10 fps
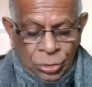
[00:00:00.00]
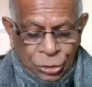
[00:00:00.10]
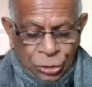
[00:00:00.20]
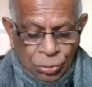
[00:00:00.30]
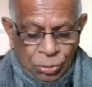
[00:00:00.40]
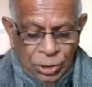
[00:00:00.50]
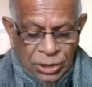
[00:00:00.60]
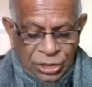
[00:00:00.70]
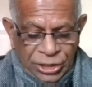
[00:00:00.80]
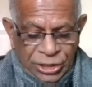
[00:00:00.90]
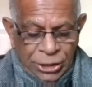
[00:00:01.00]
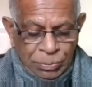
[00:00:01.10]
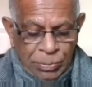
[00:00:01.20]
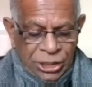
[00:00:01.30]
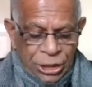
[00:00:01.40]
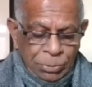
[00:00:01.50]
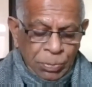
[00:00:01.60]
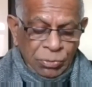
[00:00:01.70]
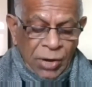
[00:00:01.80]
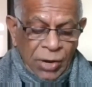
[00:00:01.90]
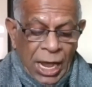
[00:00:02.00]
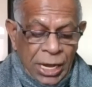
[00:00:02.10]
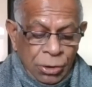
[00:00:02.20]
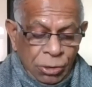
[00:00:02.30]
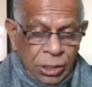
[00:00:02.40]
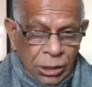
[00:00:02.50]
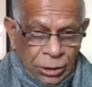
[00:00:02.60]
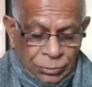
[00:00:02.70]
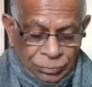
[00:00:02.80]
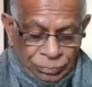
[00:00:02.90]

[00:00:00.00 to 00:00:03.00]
showed statesmanship of high order.